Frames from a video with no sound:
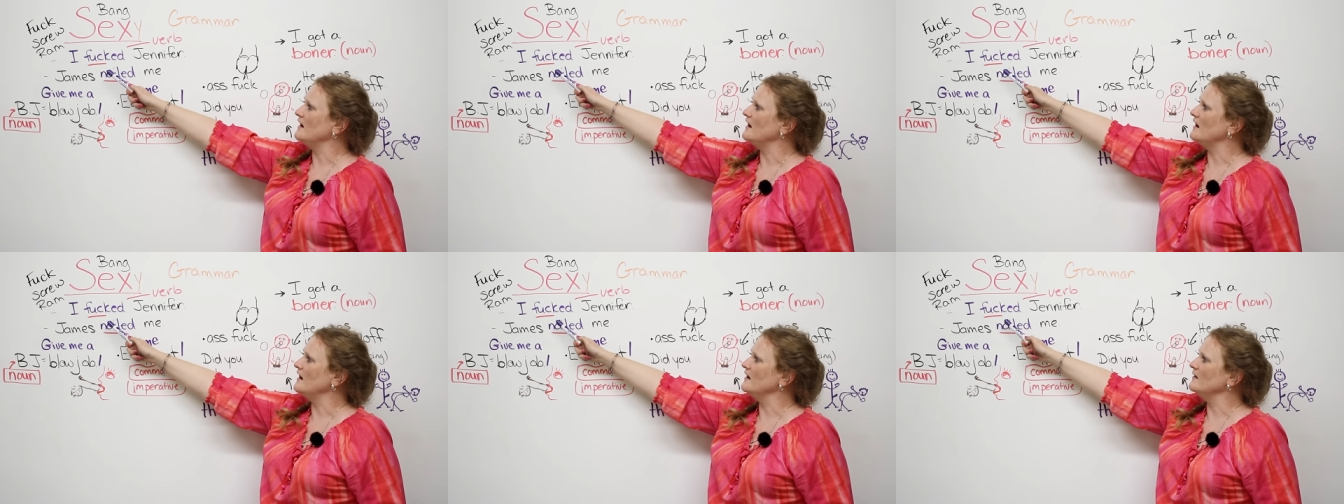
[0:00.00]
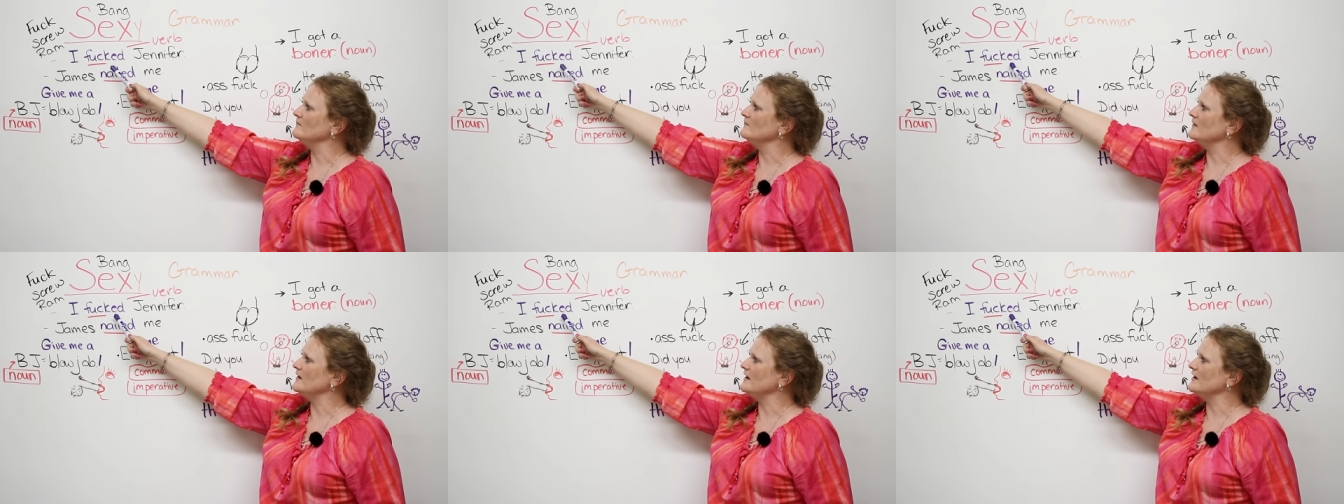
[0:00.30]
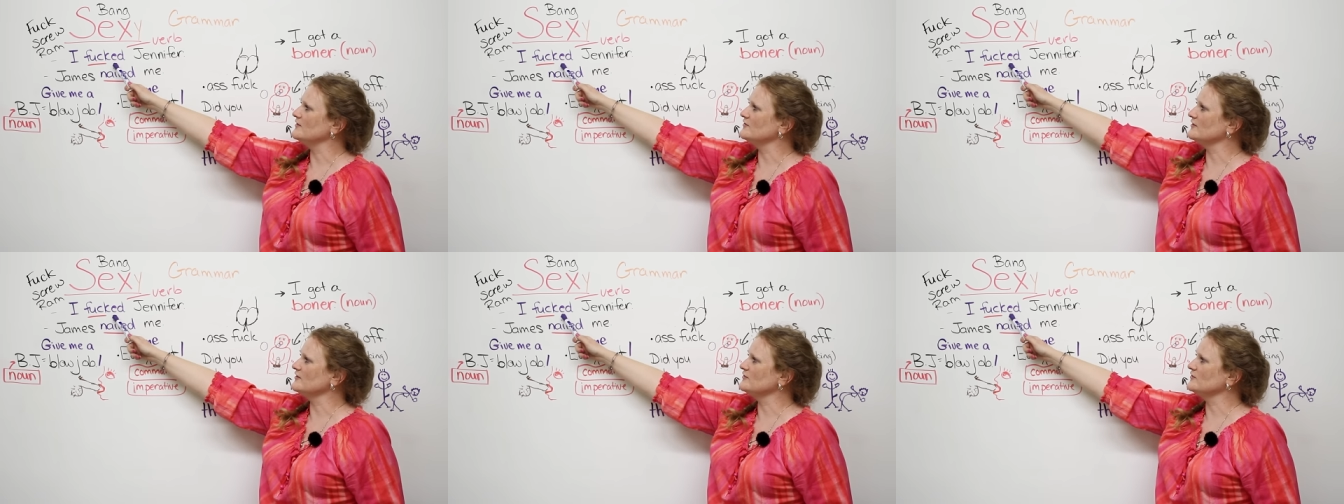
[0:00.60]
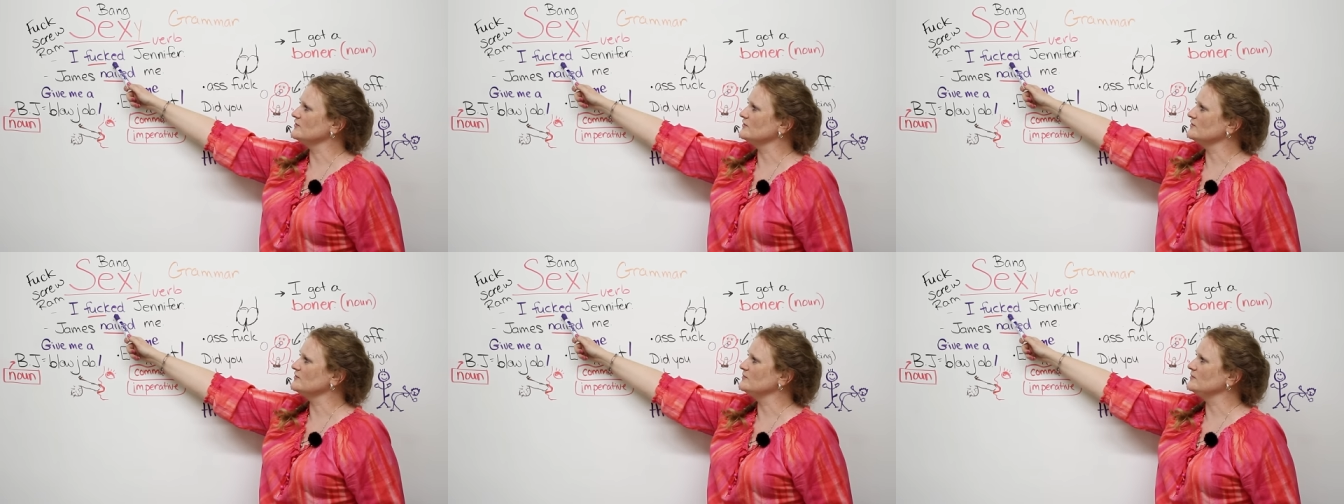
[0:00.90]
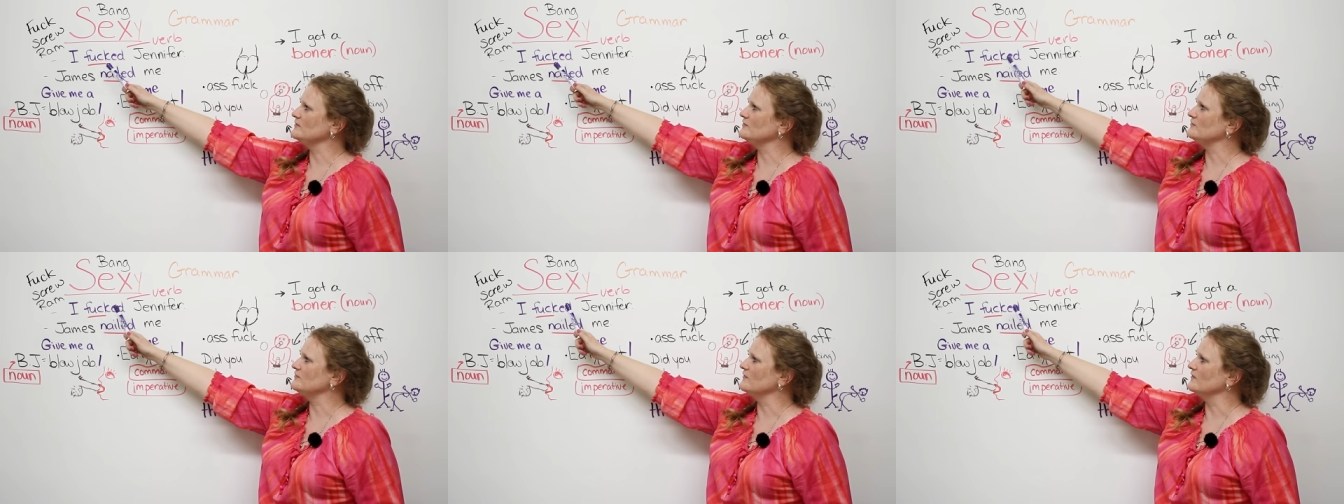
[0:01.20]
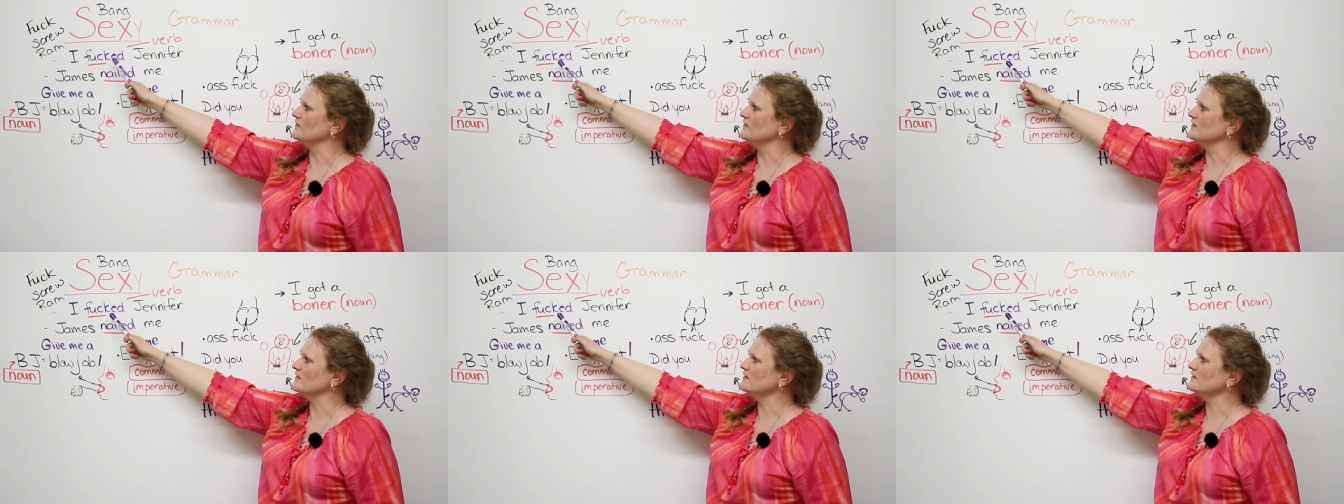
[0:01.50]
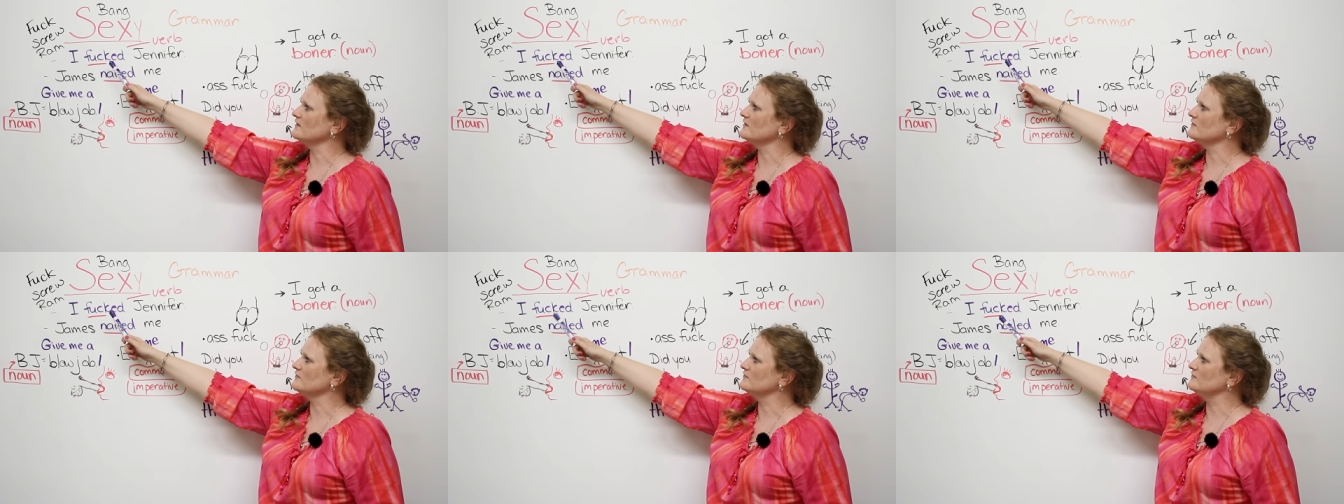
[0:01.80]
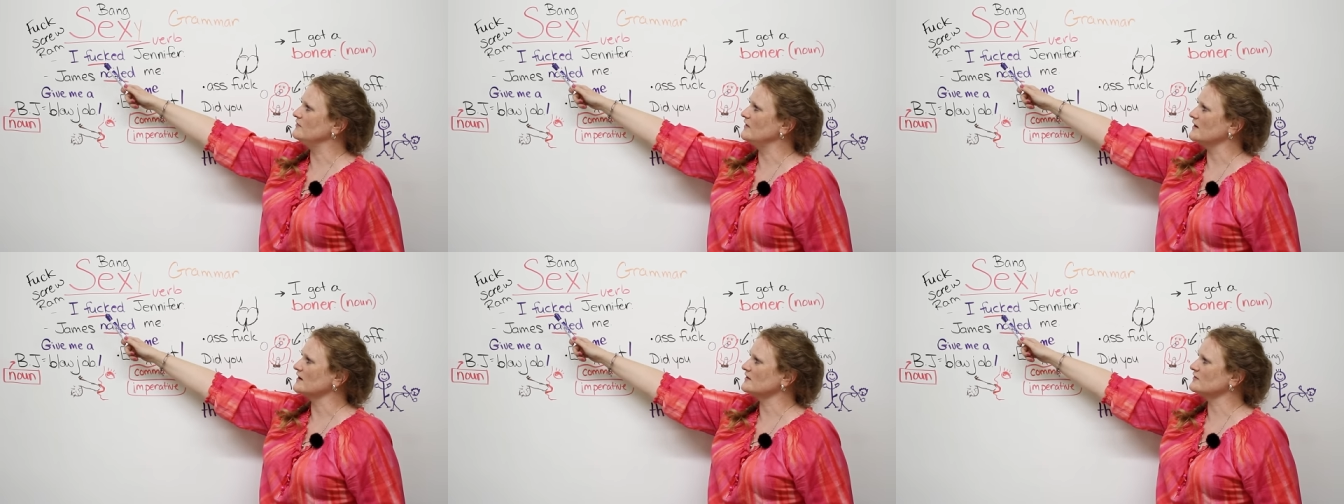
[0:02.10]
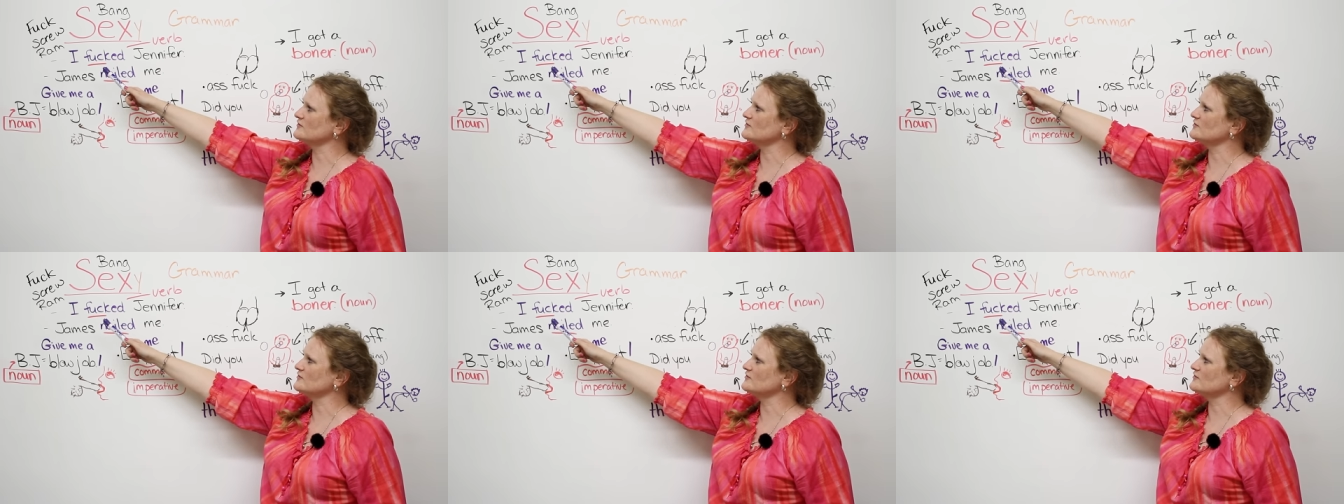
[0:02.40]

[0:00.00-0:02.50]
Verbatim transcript: Um, as I told you before, fuck,